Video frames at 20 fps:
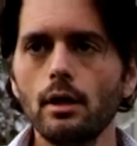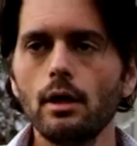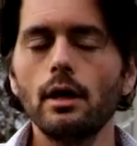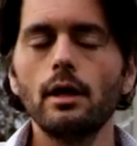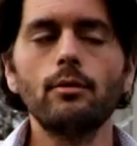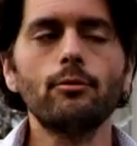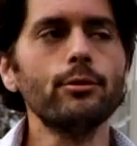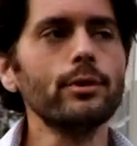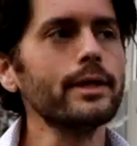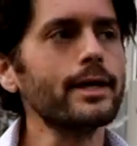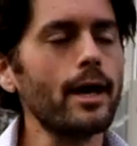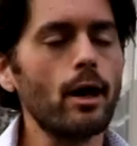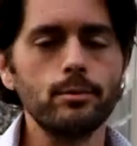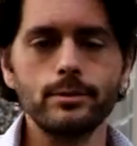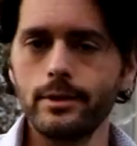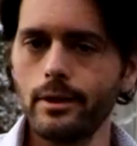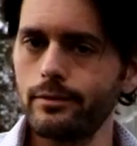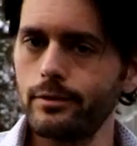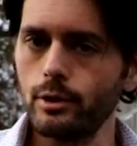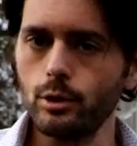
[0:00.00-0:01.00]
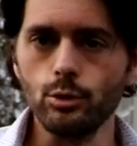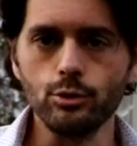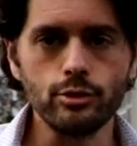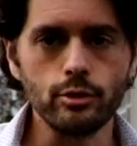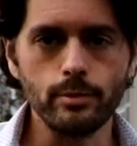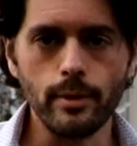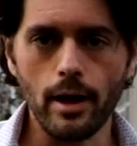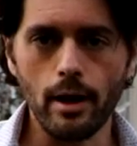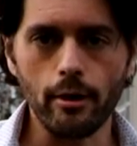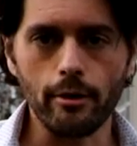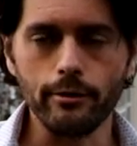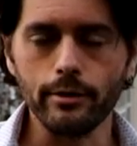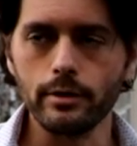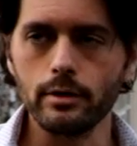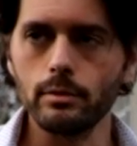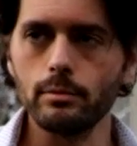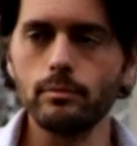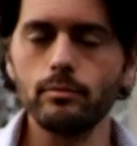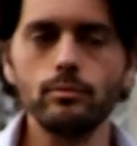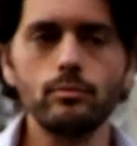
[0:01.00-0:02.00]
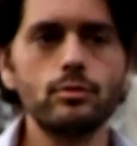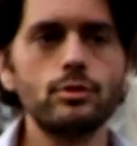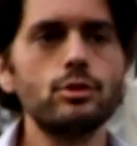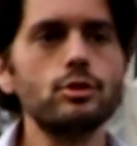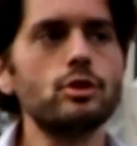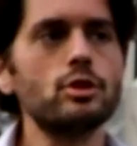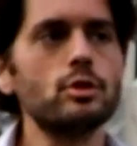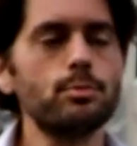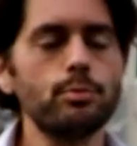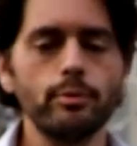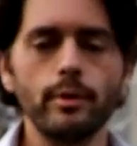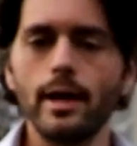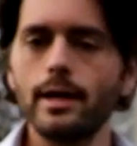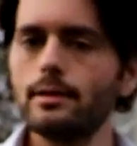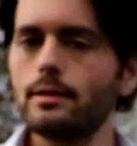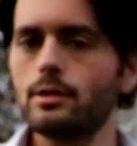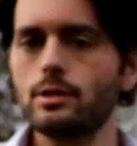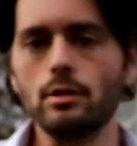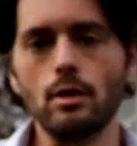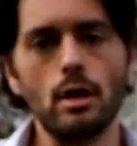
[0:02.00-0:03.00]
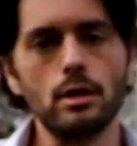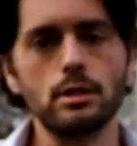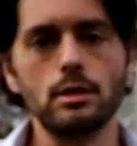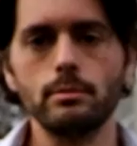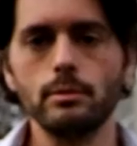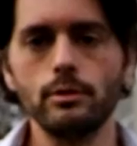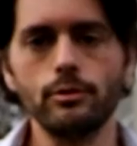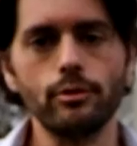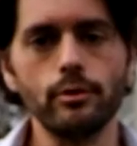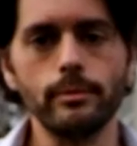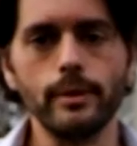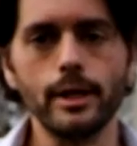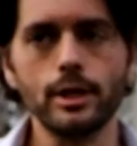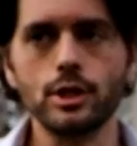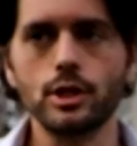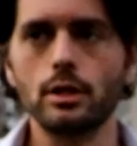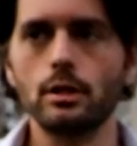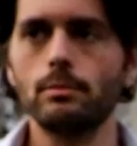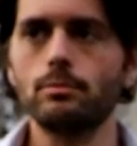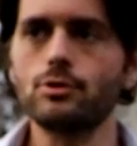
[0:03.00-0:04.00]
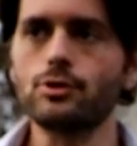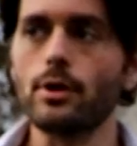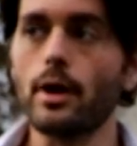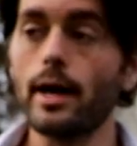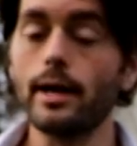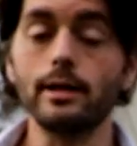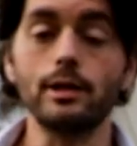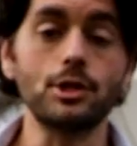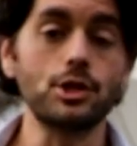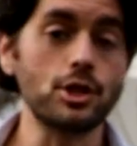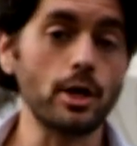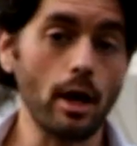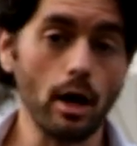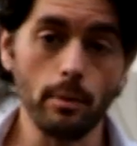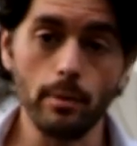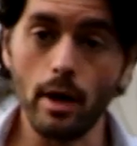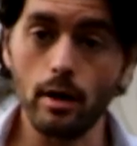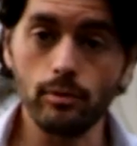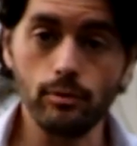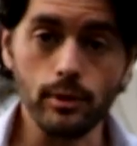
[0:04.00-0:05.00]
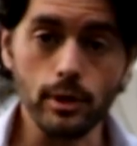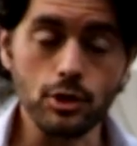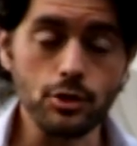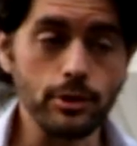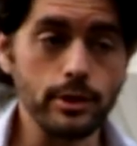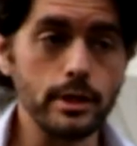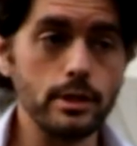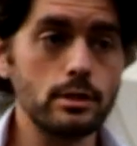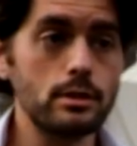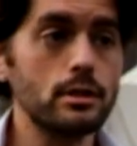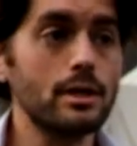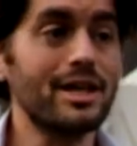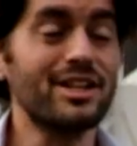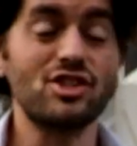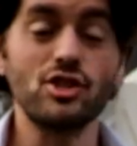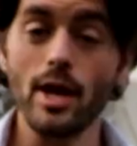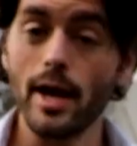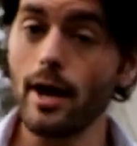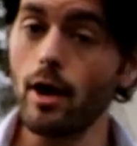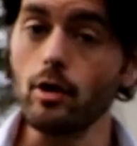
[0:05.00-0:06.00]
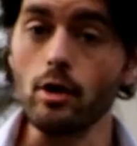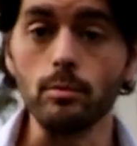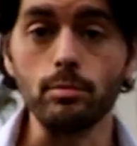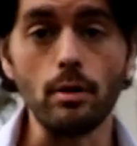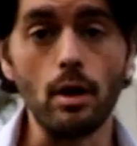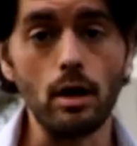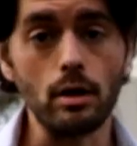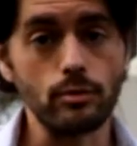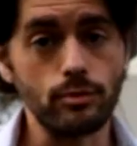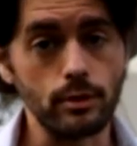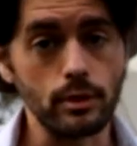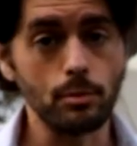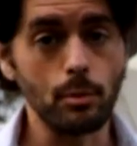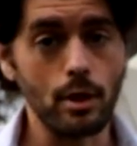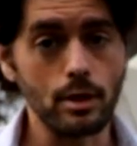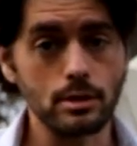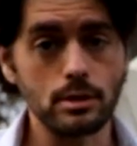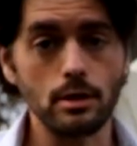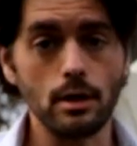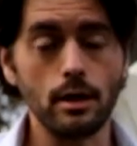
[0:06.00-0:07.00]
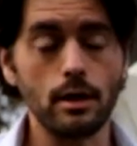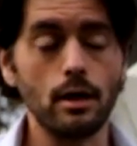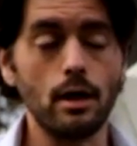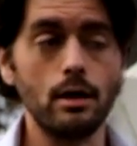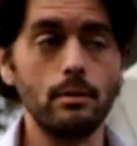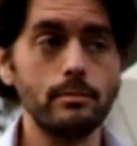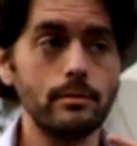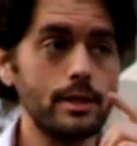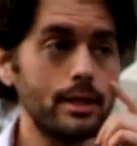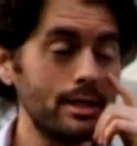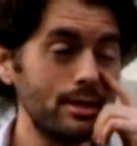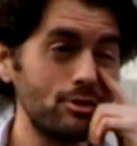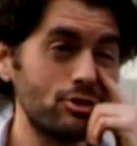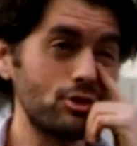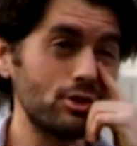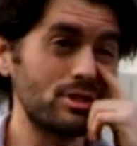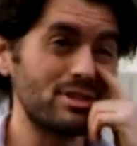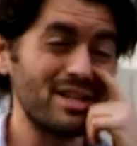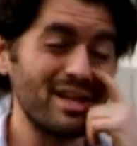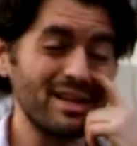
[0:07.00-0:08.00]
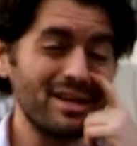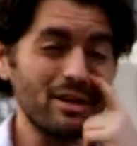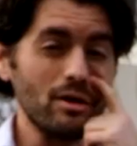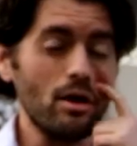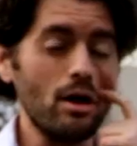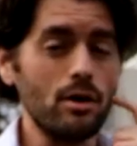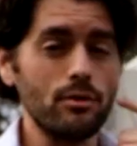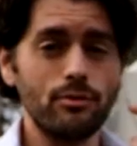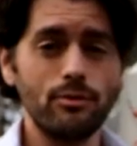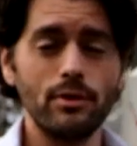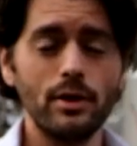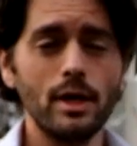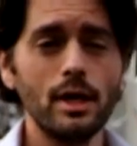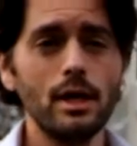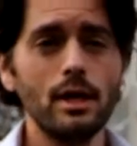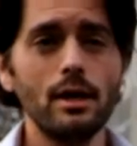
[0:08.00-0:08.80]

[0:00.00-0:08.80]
It really helps out the YouTube algorithm to spread this awesome information I'm trying to share about fig trees and check out our blog, figboss.com. It is just taken off.